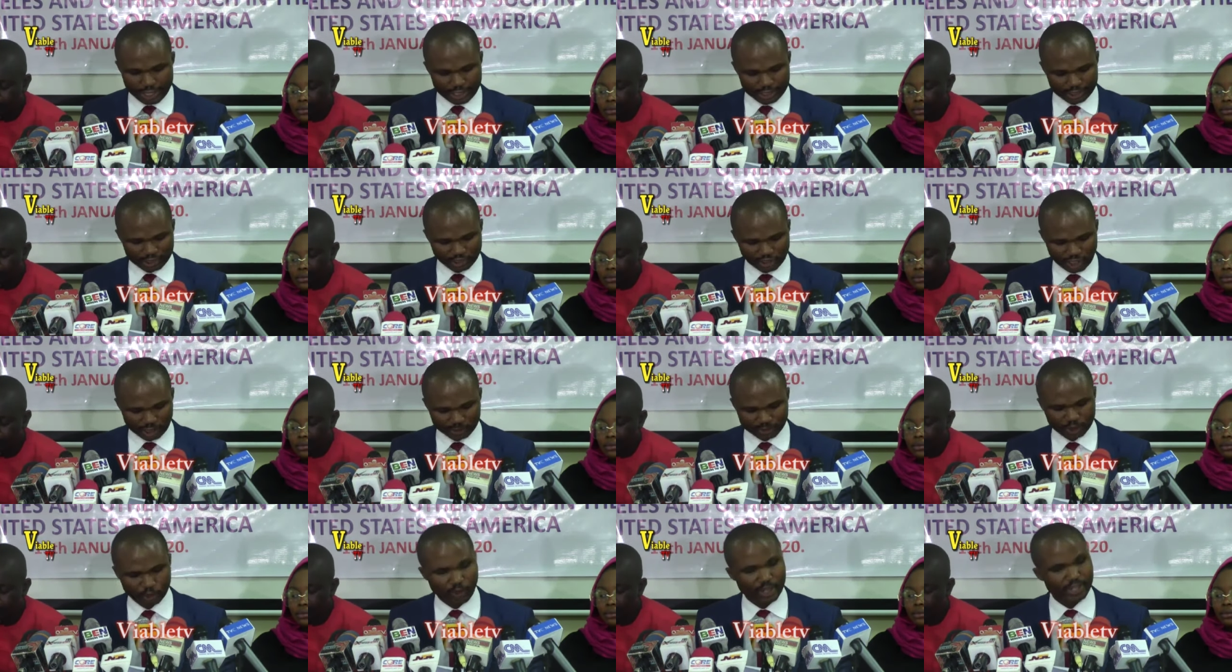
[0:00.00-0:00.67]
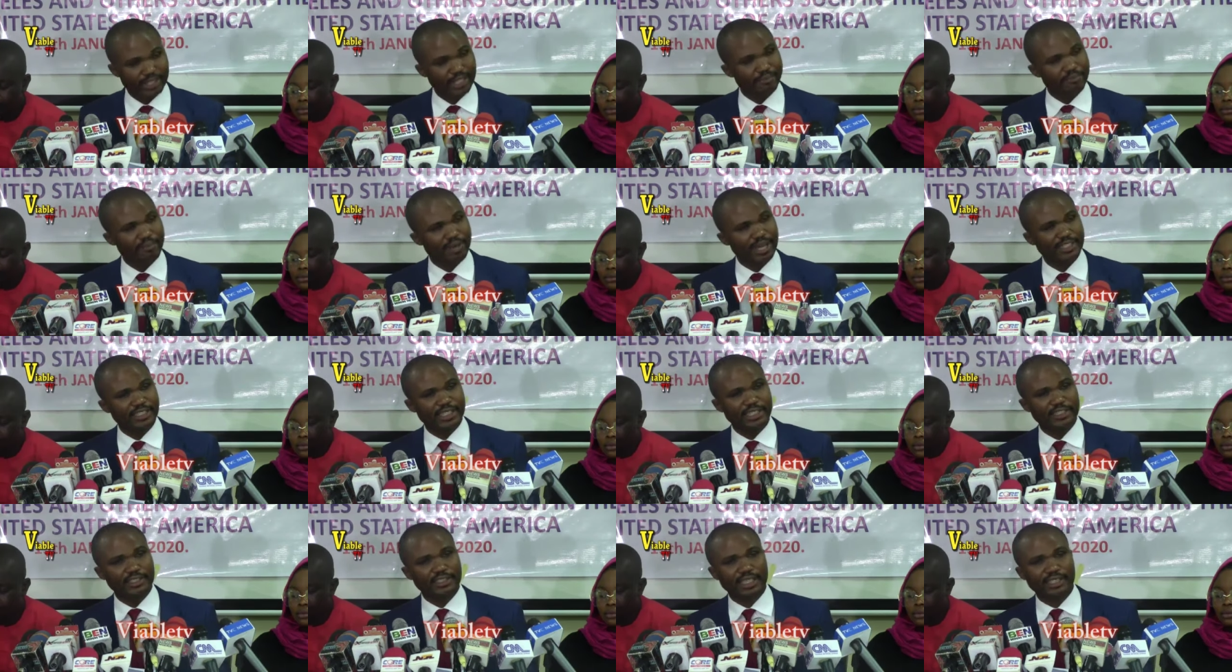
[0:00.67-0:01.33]
His subsequent
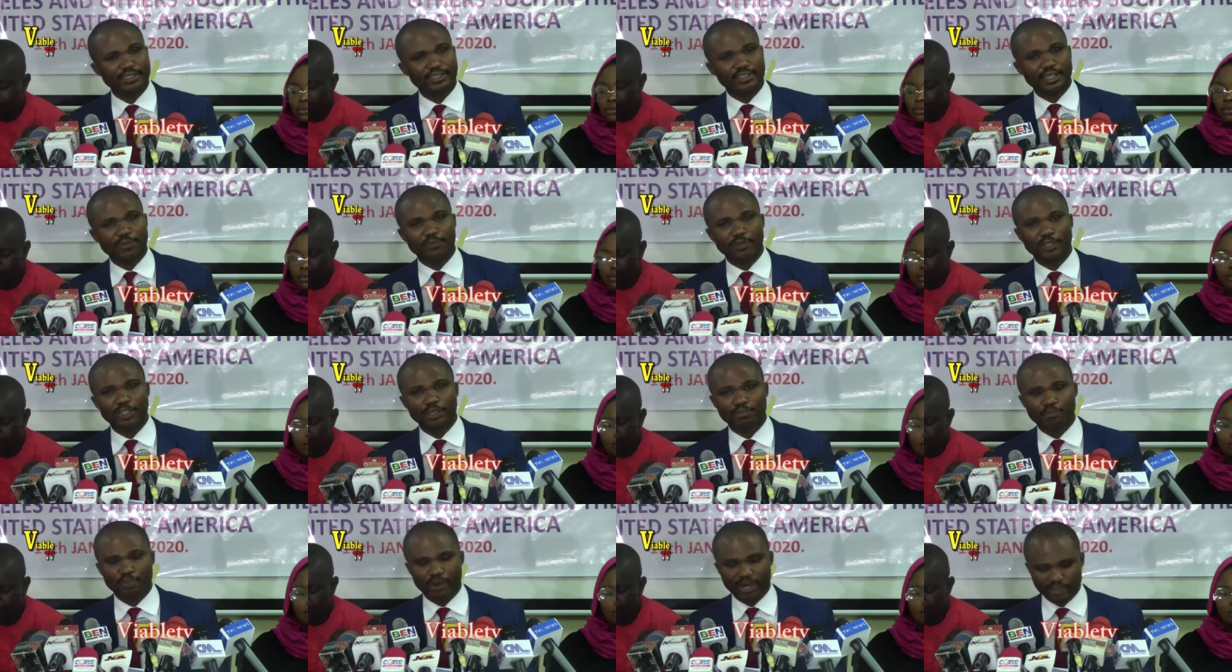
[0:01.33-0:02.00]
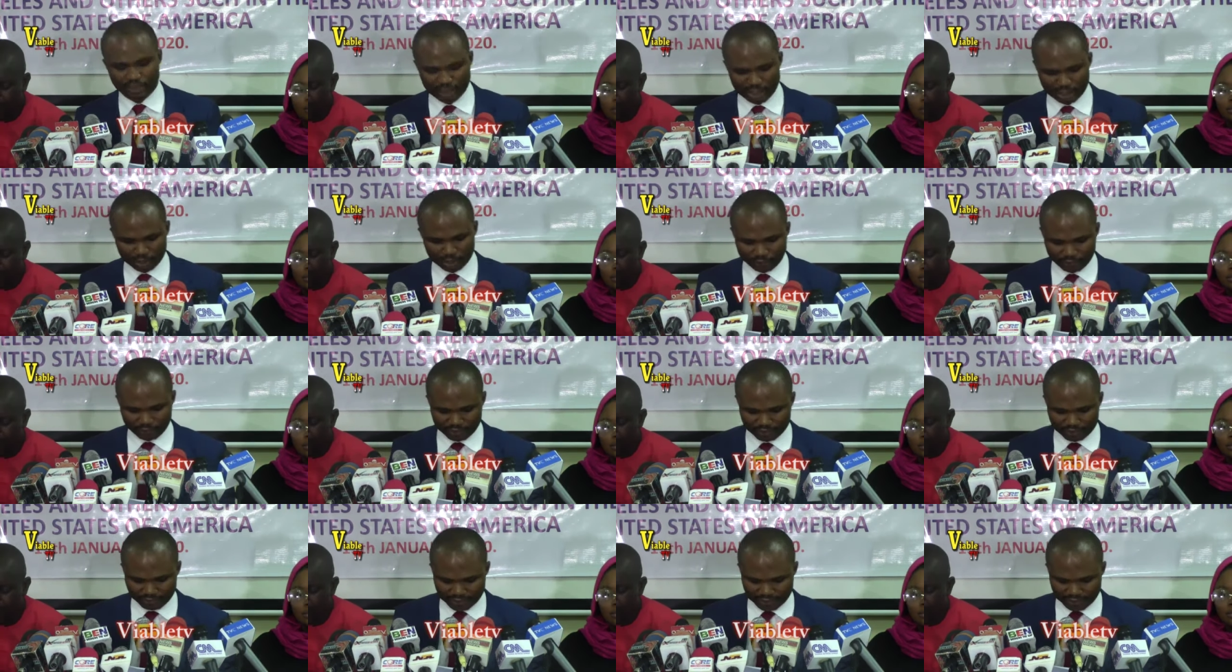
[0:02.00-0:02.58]
emergence as Deputy President of the